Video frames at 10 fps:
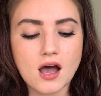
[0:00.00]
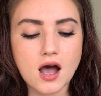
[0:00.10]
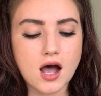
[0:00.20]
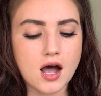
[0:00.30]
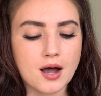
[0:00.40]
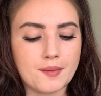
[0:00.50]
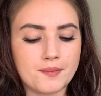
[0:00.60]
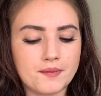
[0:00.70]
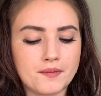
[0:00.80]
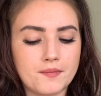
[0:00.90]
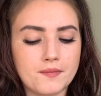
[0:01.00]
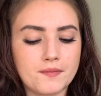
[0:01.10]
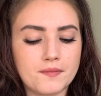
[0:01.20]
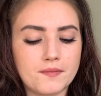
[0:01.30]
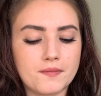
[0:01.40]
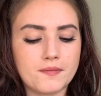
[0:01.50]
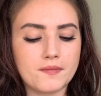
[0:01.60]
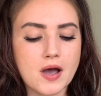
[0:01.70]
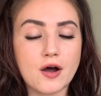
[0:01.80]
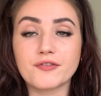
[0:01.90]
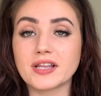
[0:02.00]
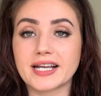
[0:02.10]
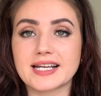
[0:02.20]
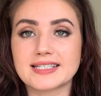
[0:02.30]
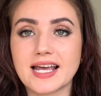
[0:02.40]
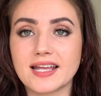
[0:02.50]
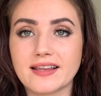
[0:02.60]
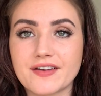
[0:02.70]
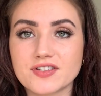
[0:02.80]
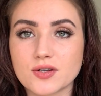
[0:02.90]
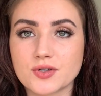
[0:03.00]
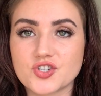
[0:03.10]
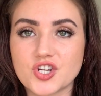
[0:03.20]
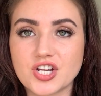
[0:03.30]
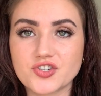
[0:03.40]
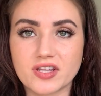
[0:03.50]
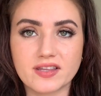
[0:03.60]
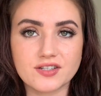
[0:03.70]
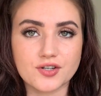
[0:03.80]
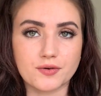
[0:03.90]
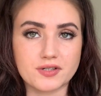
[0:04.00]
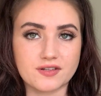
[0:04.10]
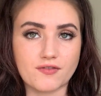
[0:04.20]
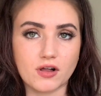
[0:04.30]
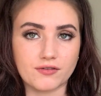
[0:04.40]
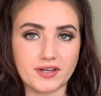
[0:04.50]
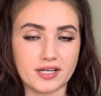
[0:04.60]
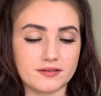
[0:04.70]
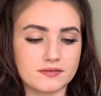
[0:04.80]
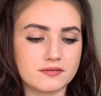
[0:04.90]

However, like I said, life is always changing, things are always evolving,